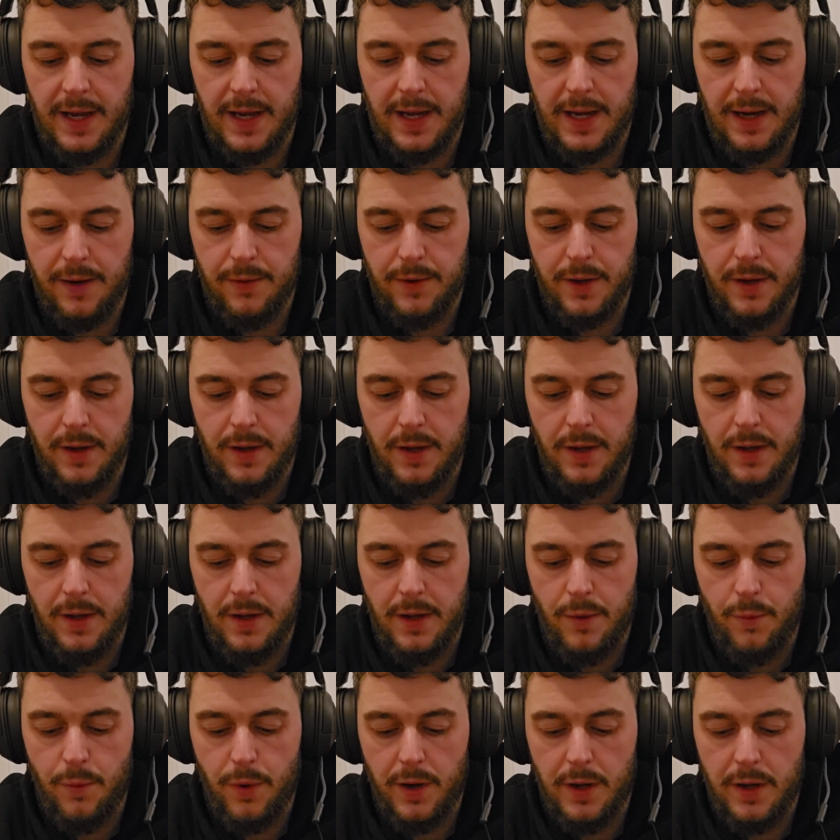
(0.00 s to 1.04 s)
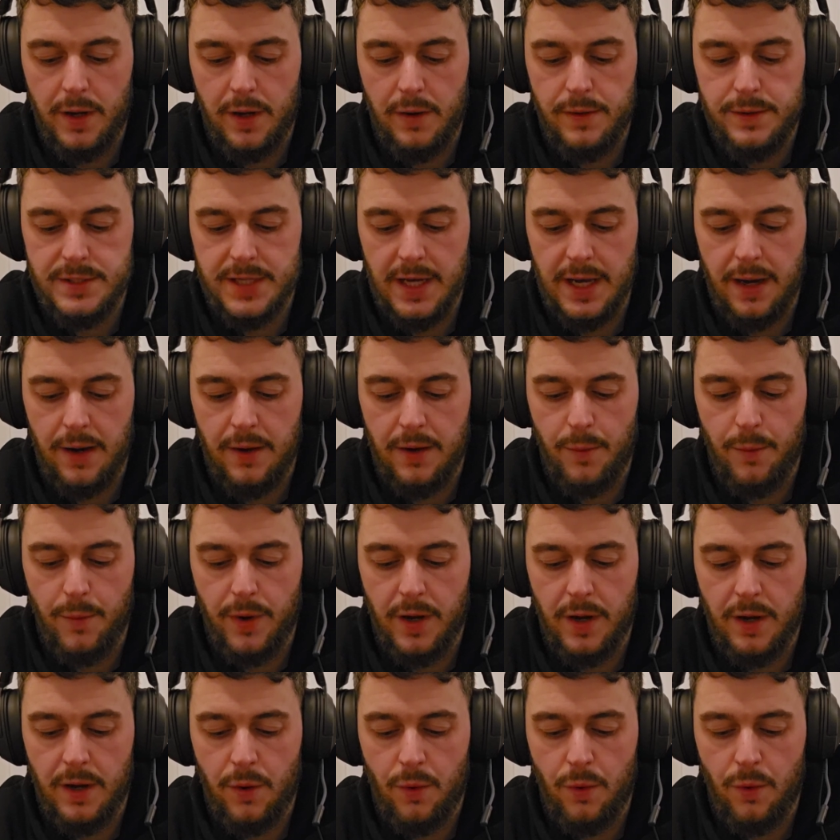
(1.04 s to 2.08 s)
that loud. We're going to go down and we're
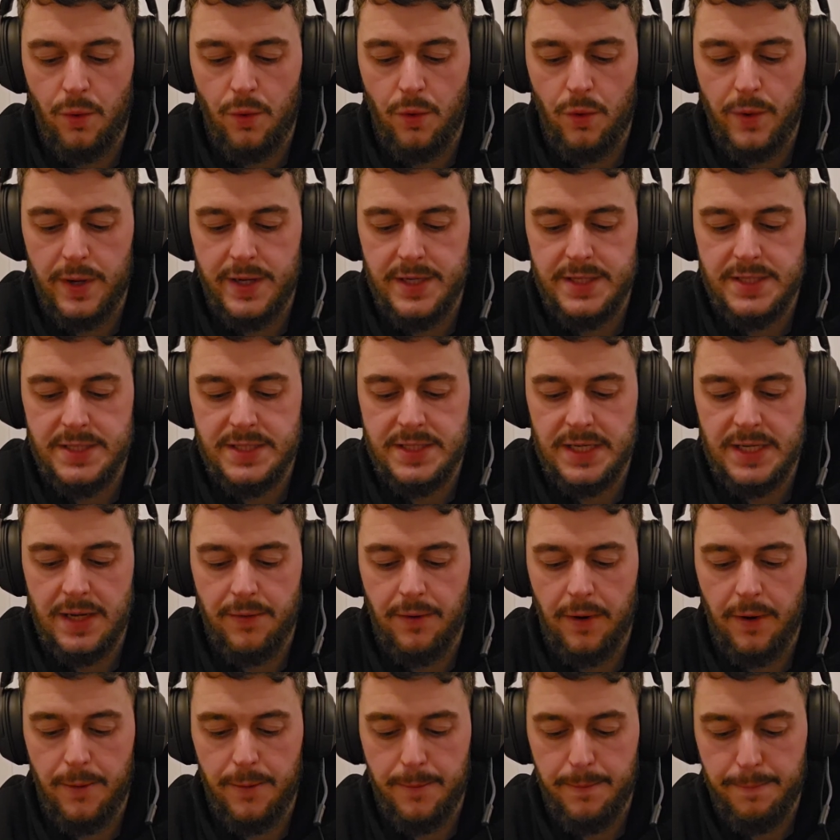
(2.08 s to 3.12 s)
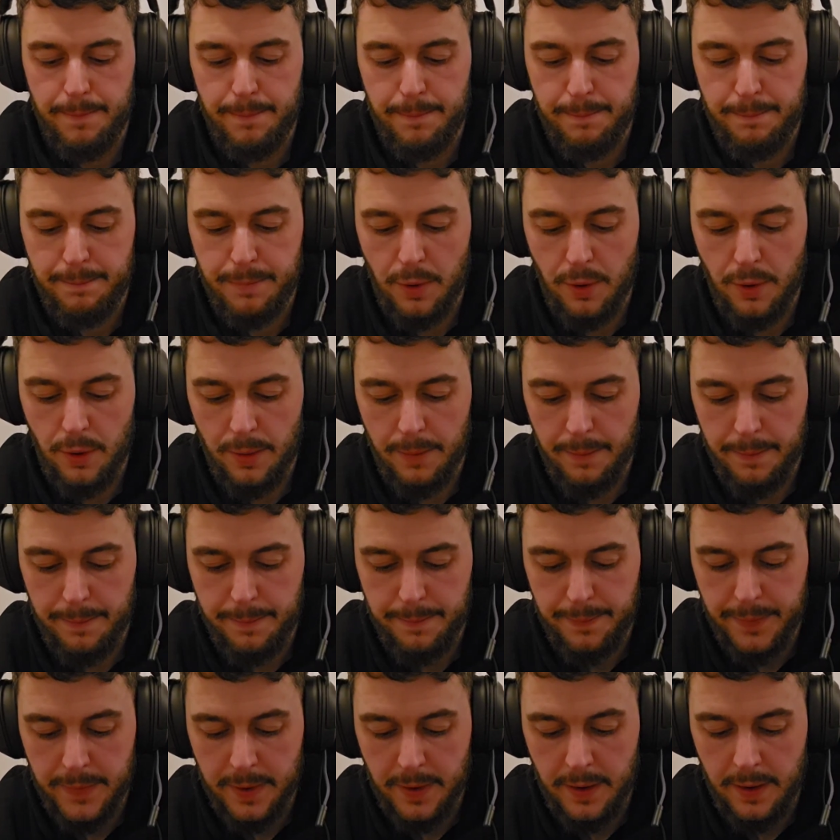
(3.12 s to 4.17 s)
going to go all the way to 0. But
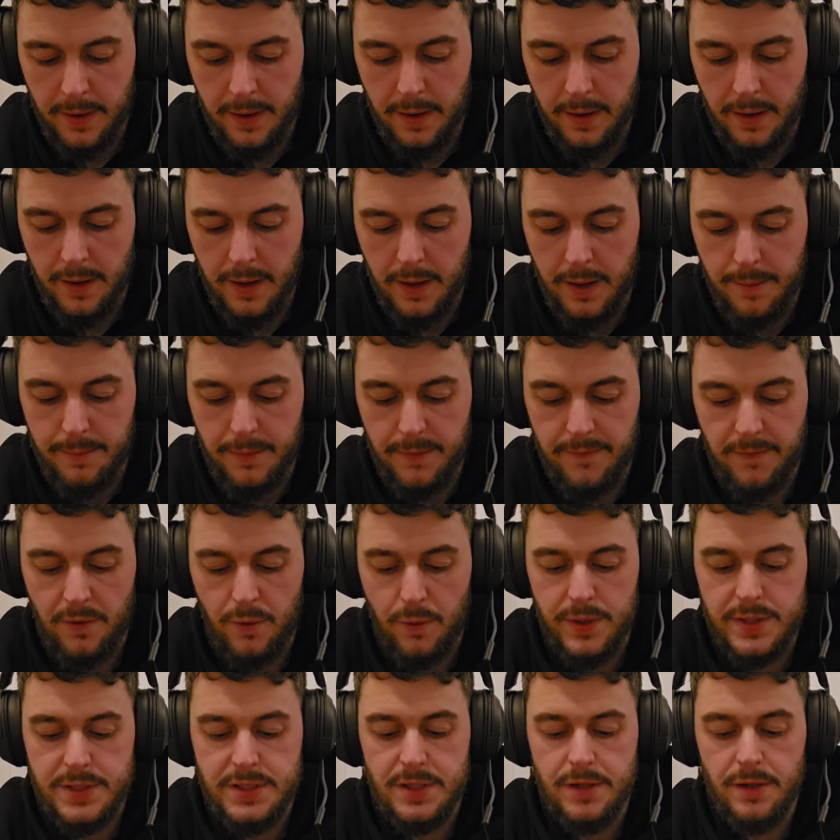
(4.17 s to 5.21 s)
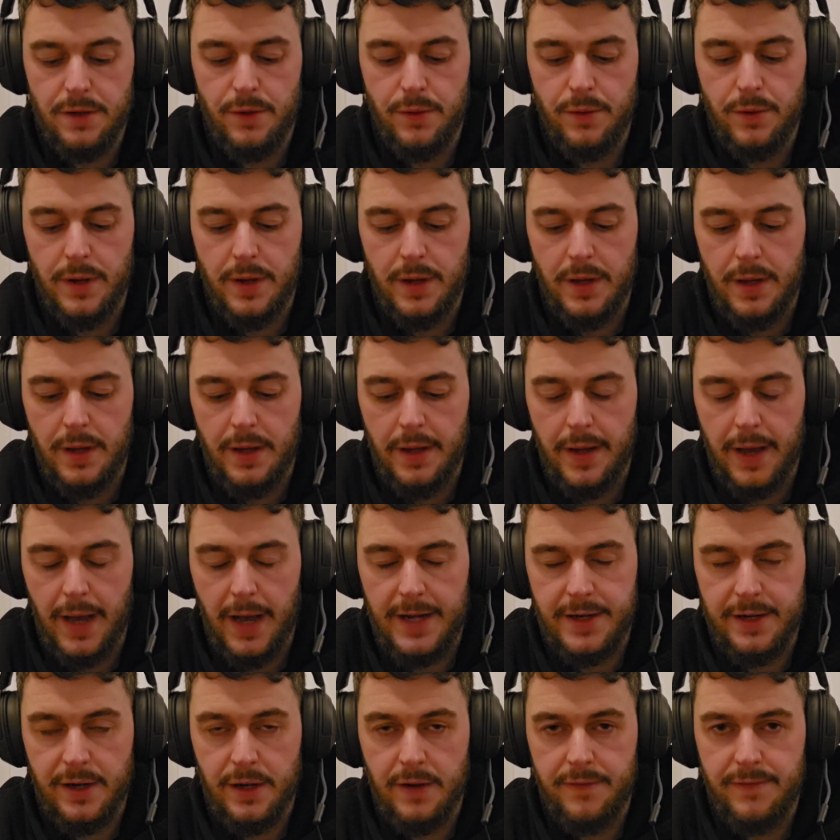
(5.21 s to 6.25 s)
before we do,
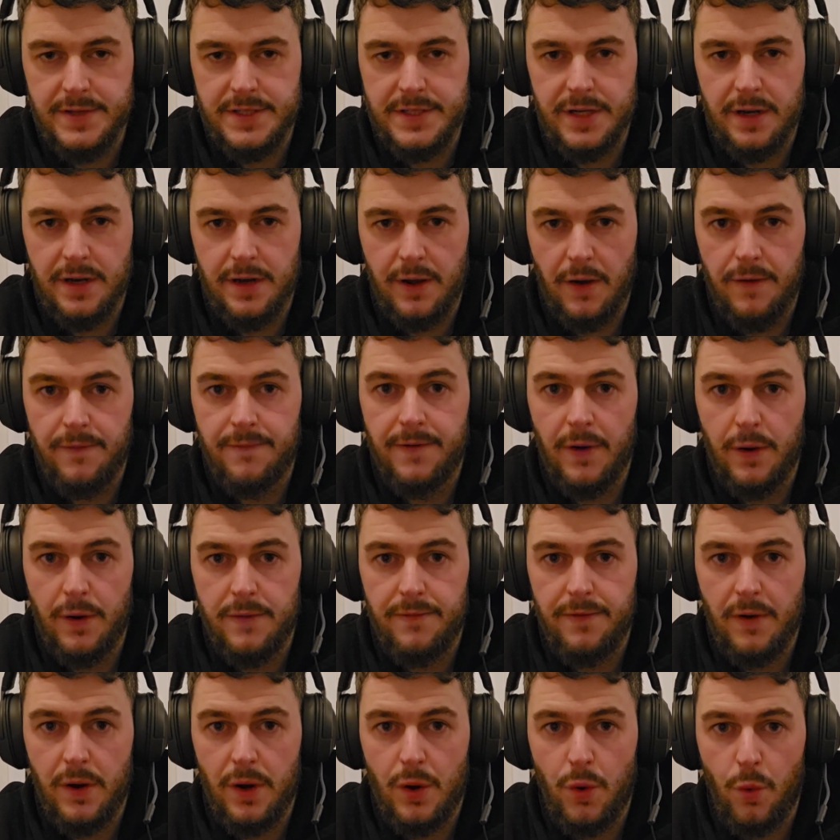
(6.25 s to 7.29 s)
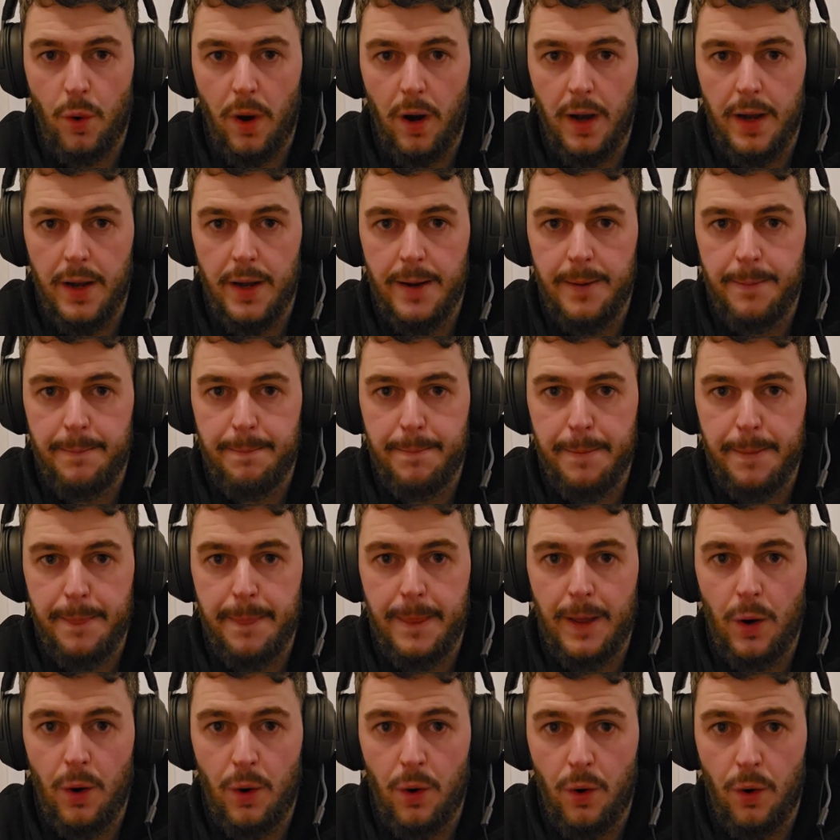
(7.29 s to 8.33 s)
I don't know if it's going to go very, very quiet
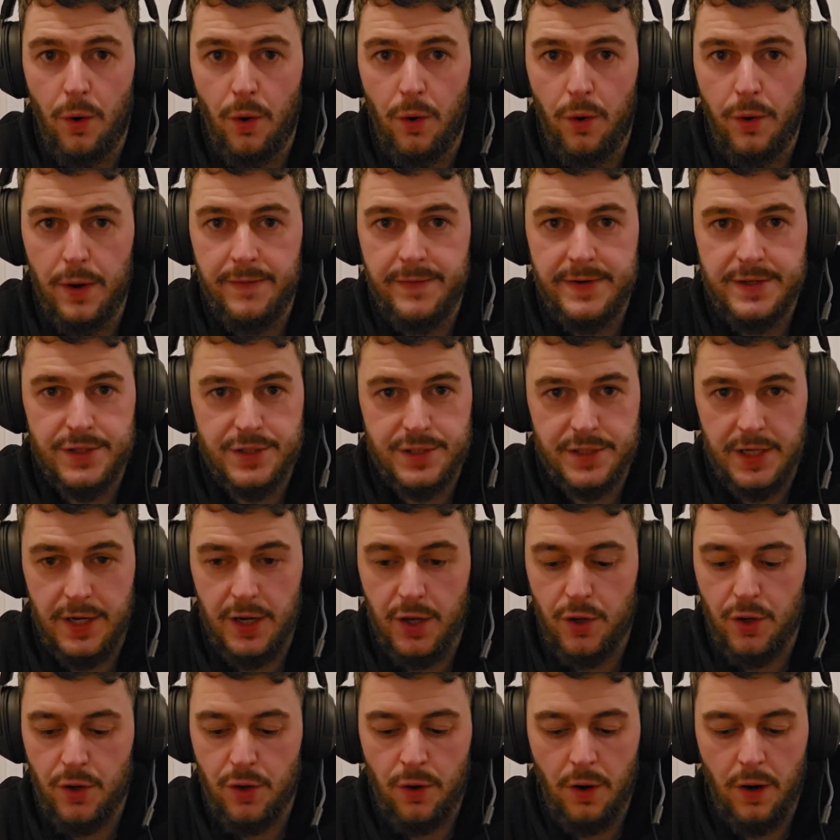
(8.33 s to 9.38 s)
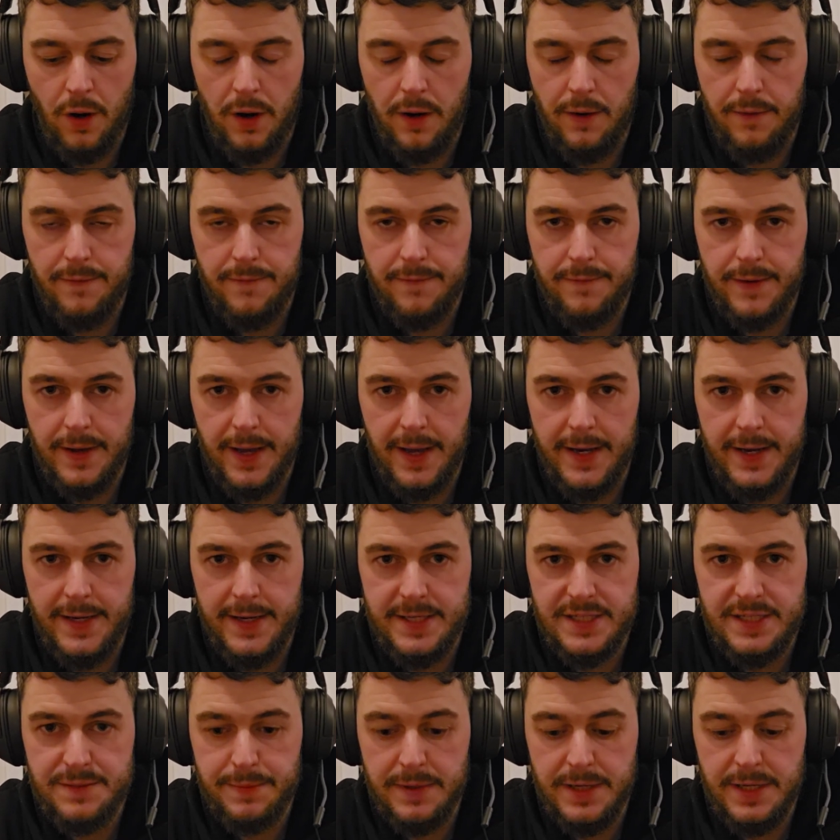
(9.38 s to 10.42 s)
or if it's just going to cut off
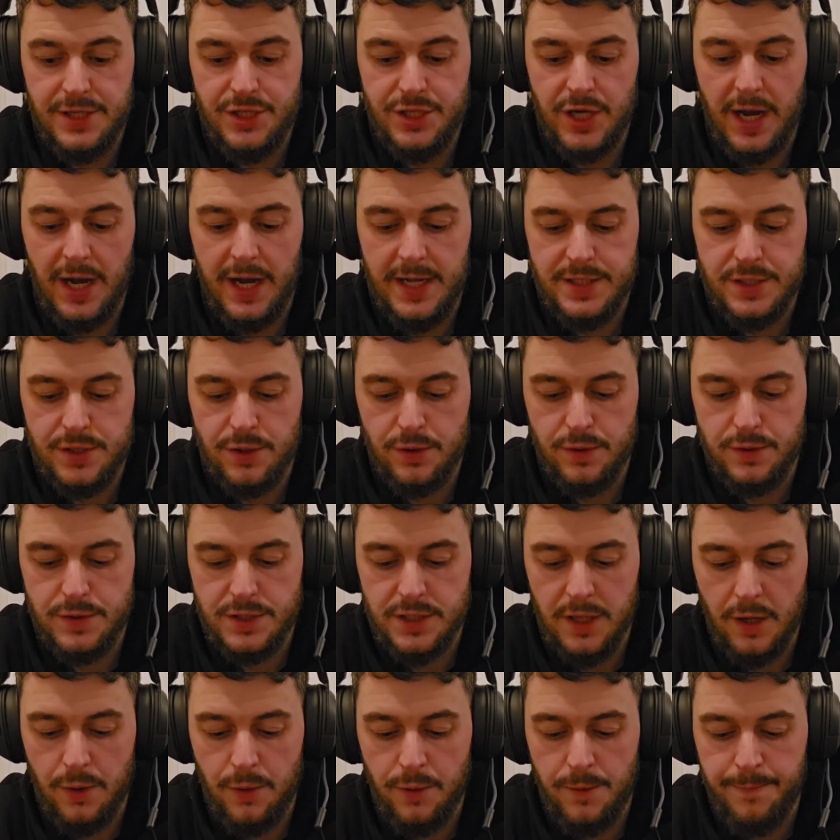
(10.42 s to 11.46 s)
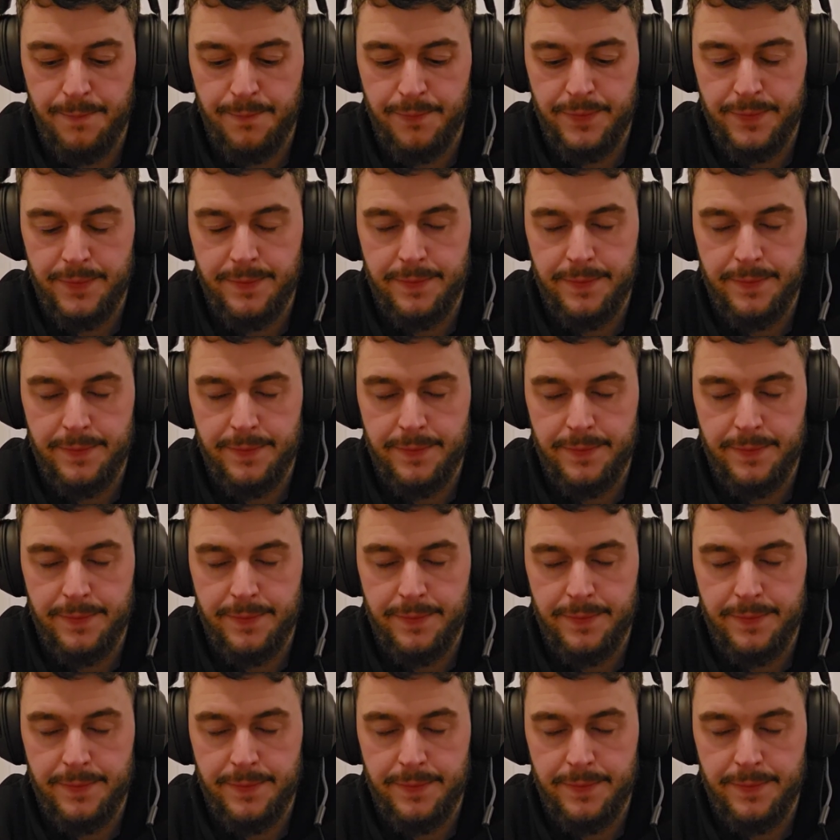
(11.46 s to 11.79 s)
any speech at all. So